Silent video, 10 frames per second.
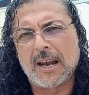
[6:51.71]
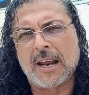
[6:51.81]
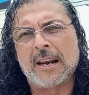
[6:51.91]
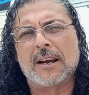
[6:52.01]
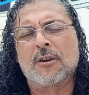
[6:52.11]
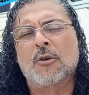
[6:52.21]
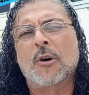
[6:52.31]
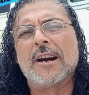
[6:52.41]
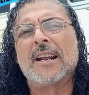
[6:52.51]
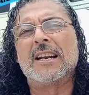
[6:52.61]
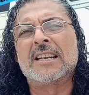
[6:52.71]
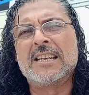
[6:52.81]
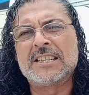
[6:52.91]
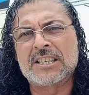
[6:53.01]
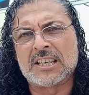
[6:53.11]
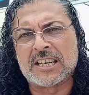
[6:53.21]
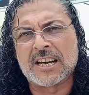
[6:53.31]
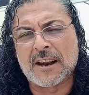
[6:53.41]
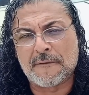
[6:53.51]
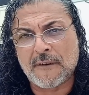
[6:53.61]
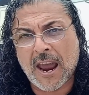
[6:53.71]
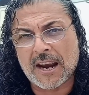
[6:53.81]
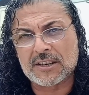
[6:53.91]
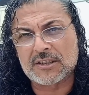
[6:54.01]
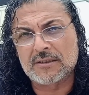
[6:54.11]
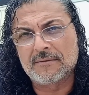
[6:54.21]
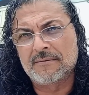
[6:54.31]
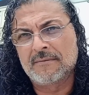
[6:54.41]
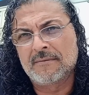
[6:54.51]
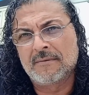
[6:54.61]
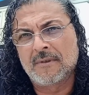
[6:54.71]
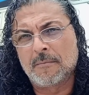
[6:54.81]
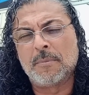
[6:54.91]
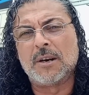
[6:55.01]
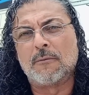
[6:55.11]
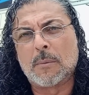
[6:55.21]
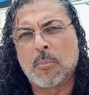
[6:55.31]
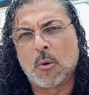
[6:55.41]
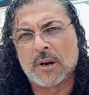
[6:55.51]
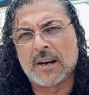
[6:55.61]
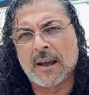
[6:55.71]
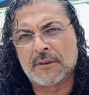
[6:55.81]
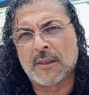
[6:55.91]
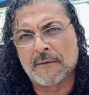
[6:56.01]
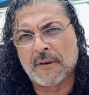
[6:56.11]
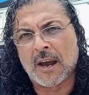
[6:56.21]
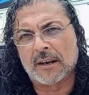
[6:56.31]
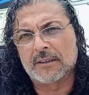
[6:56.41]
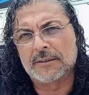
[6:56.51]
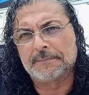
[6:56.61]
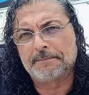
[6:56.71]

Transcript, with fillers: and at great at listening at facts being reported after the fact.